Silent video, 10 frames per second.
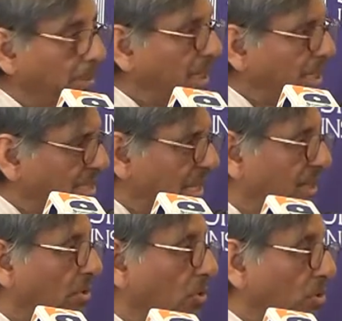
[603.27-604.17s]
But is
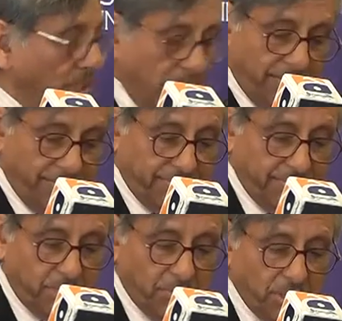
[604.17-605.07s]
that cause enough
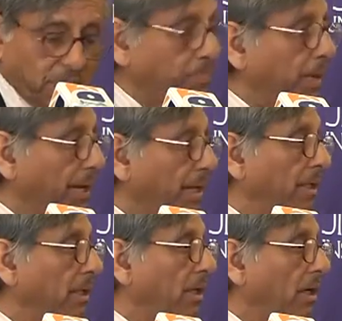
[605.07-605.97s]
to despair
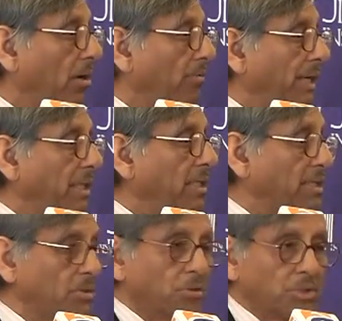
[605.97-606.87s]
of any
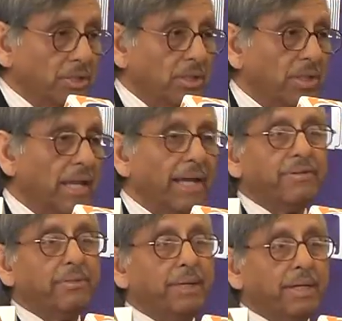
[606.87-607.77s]
solution
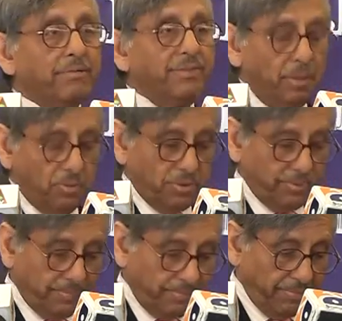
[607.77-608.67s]
ever being found?
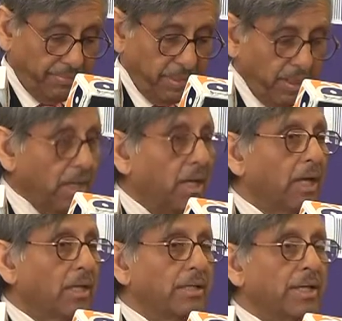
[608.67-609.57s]

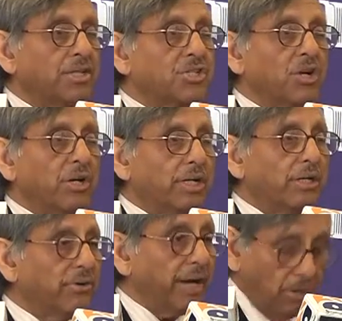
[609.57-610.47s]
The
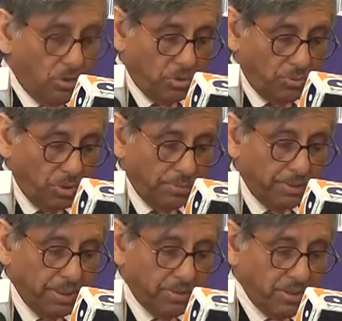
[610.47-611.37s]
historical record would
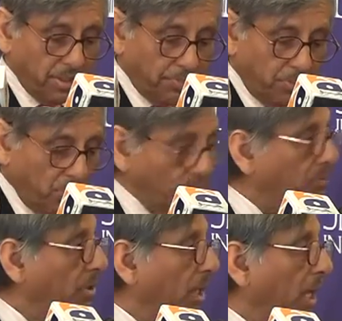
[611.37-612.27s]
appear to disprove
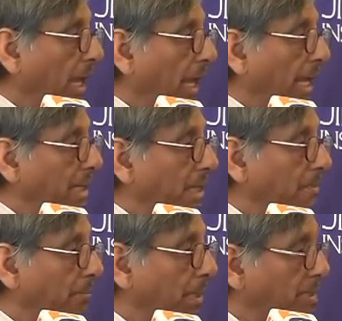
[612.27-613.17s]

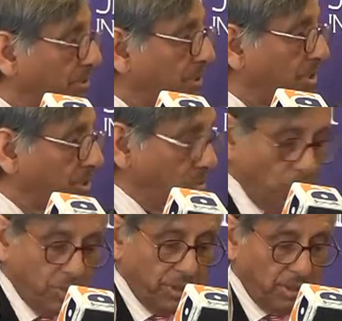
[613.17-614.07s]
any military
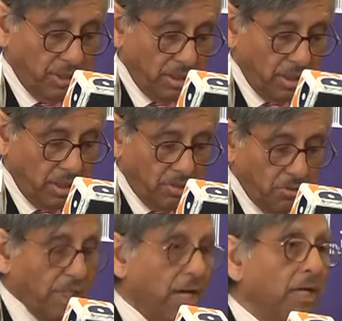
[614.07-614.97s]
solution
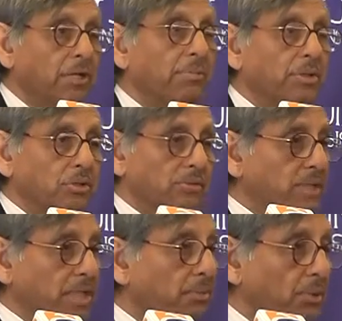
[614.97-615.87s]
to the argument
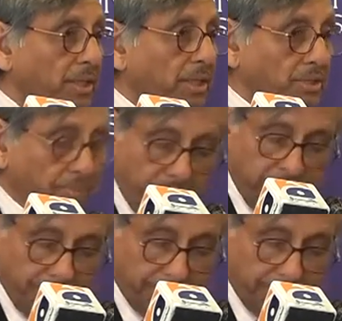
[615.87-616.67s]
over Jammu and Kashmir.